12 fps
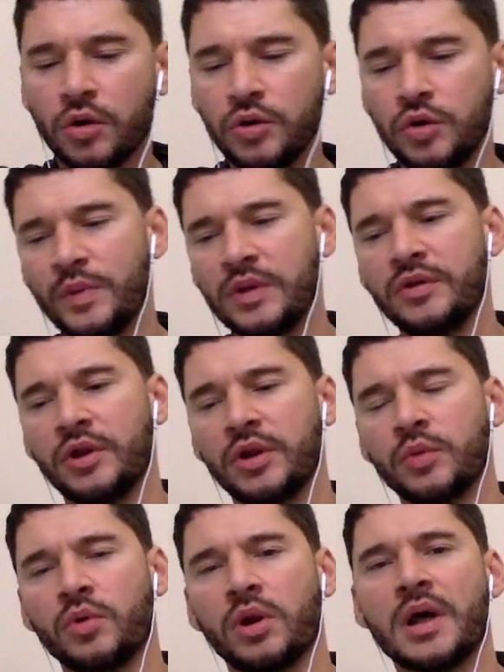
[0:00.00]
you've been
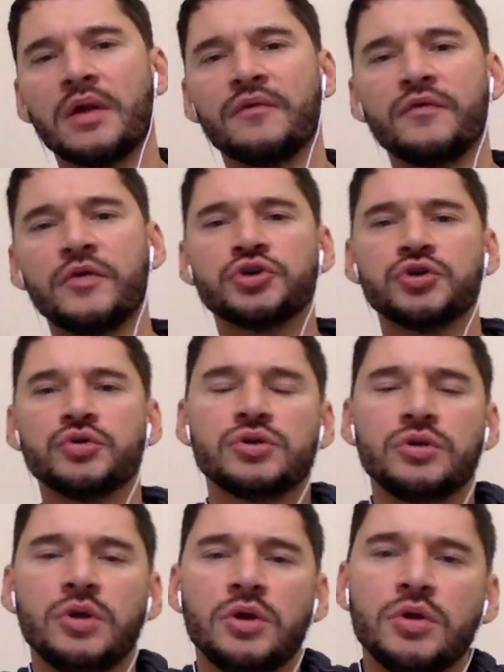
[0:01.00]
dealing with a lot of
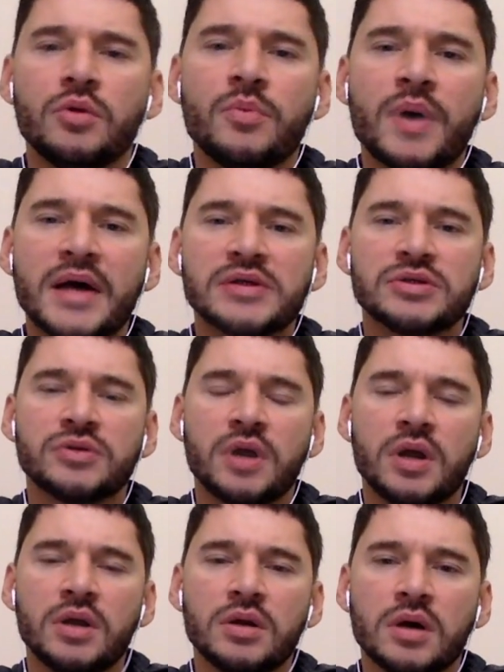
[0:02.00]
issues in your past,
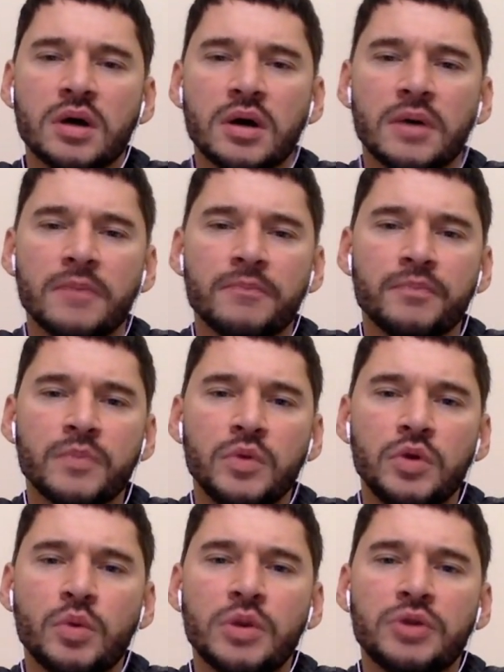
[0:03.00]
right?
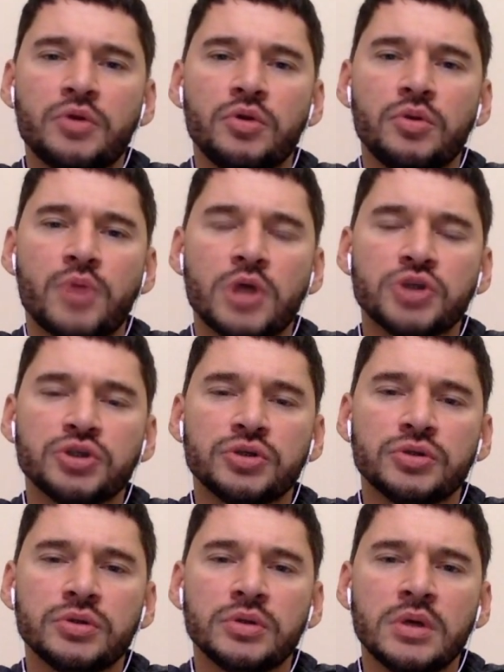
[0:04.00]
You went through a
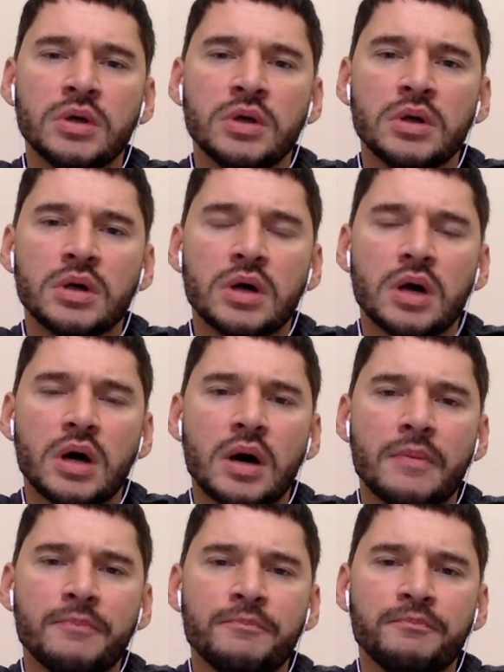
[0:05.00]
depression.
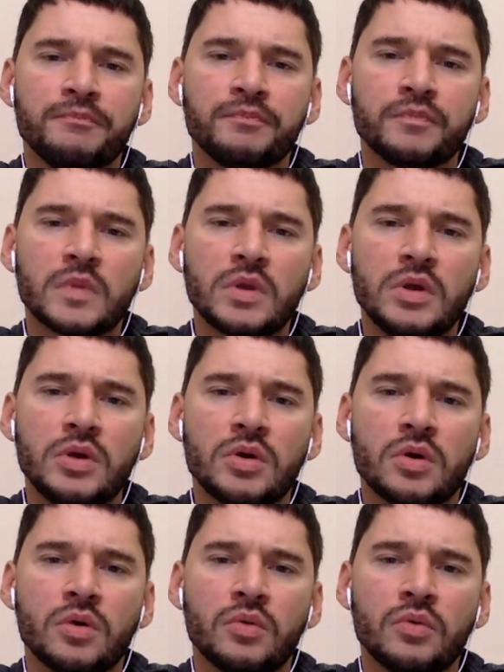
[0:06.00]
You
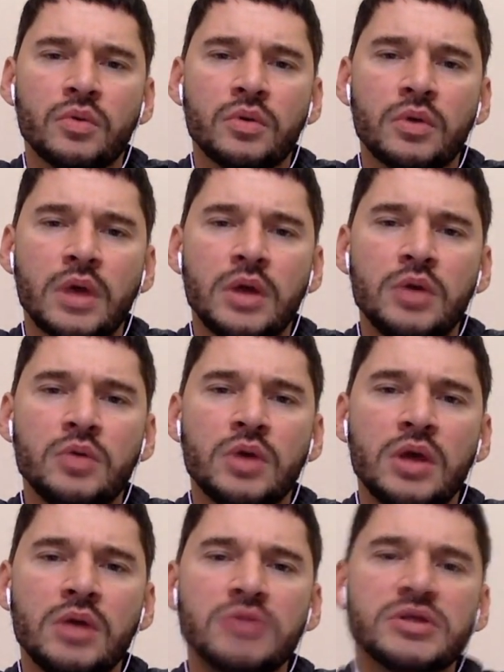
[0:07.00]
know, can
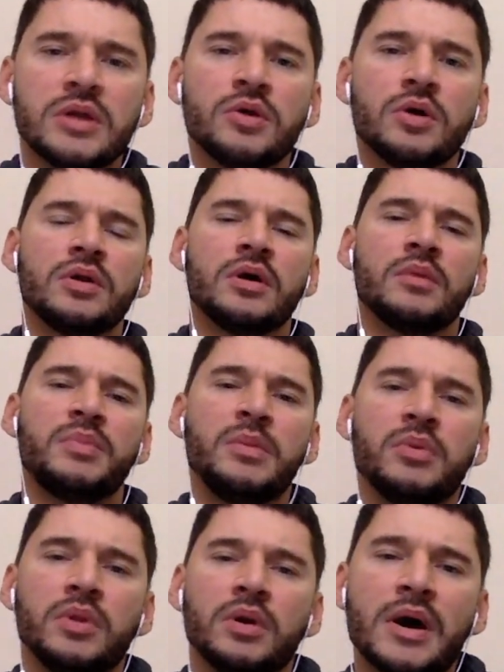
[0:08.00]
you tell the
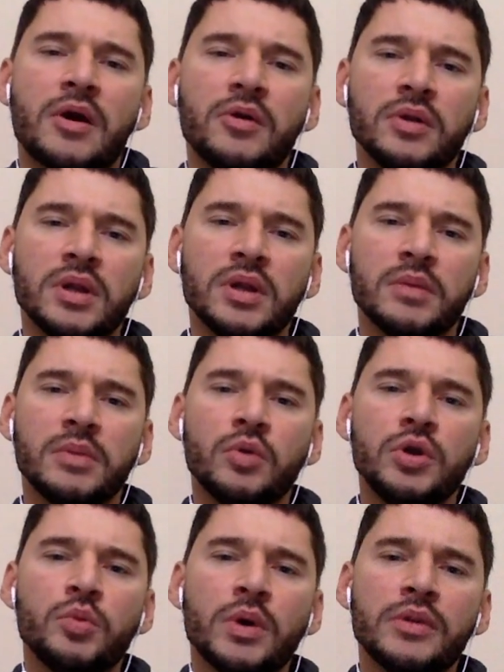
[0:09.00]
people about it a little bit,
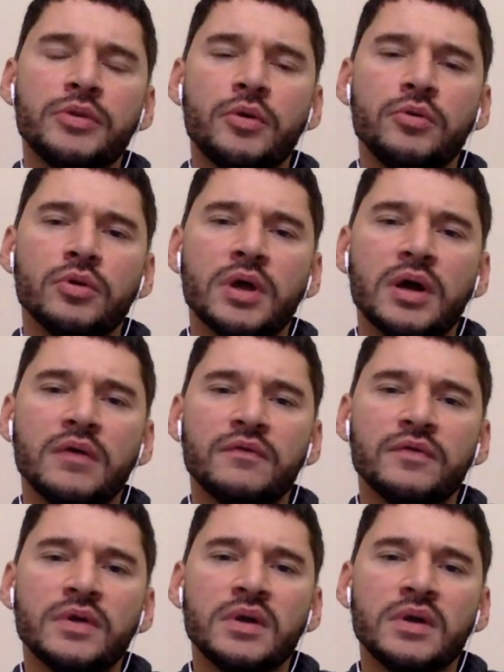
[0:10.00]
what you went through in your life?